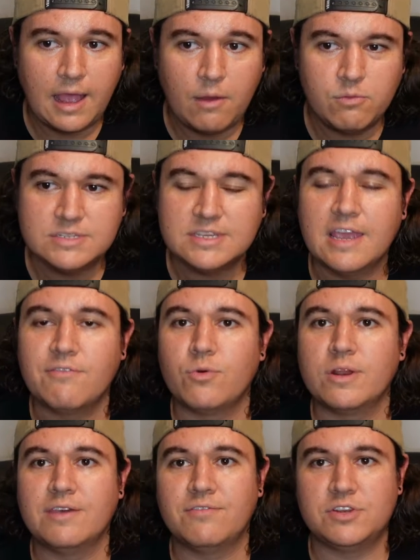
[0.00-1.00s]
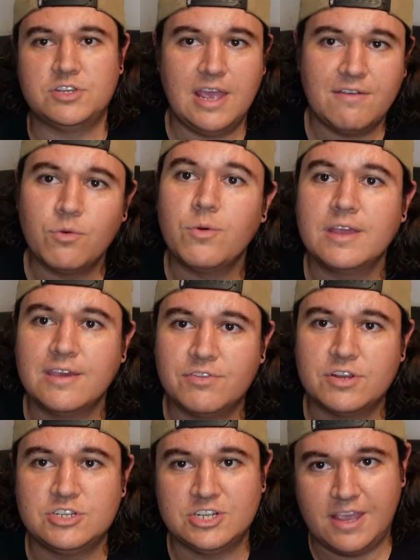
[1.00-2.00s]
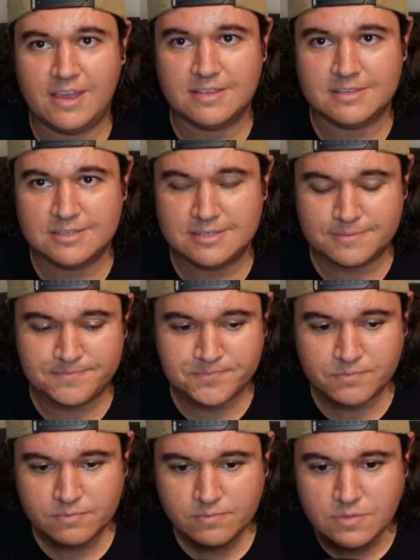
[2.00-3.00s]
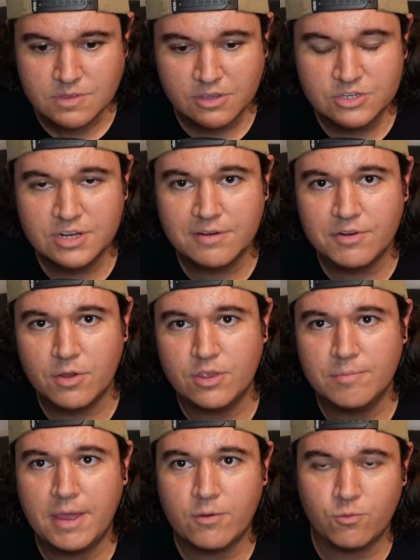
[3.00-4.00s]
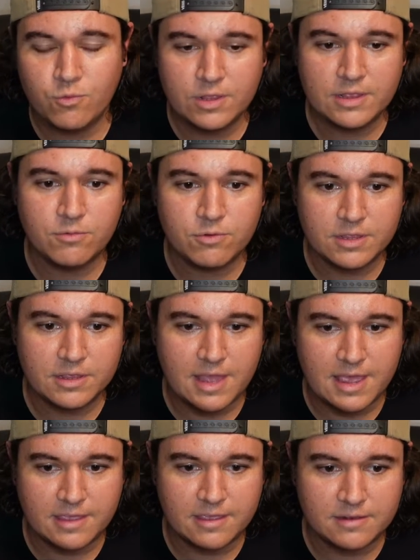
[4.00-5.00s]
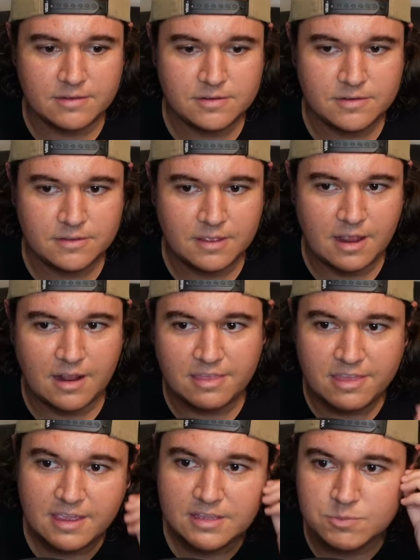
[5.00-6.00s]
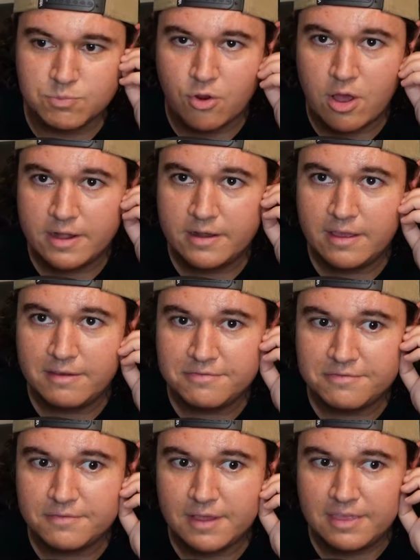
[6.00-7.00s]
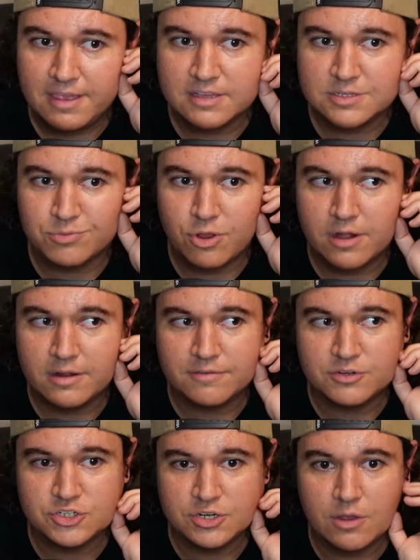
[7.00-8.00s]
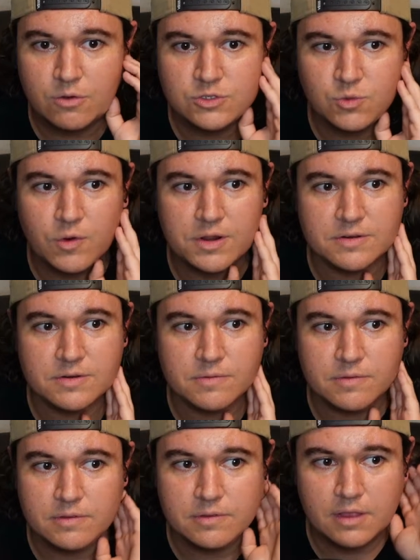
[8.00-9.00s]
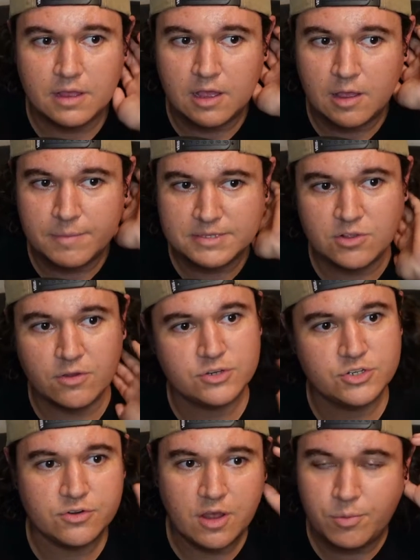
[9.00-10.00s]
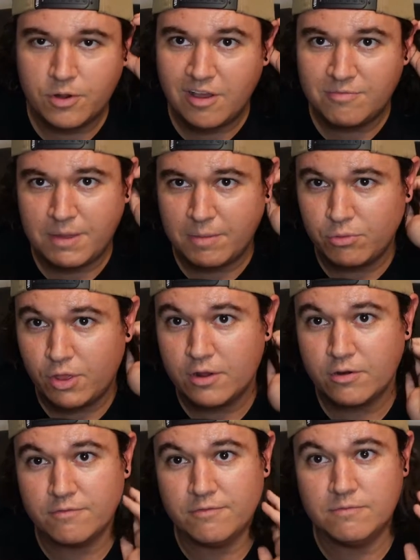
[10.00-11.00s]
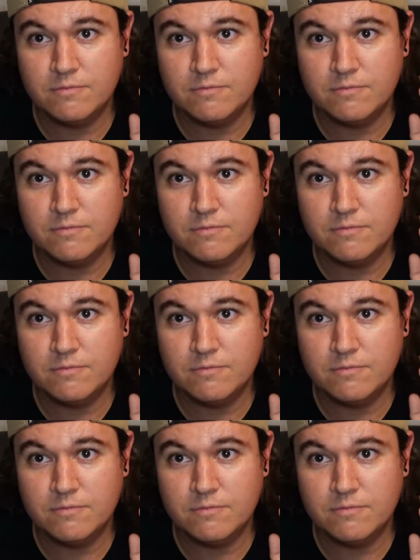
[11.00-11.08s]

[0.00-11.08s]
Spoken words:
would say everyone give it a chance. because you never know, you might really, really like it. And I think it's broad enough. I think it's a broad enough show to where, as long as you're not put off by blood or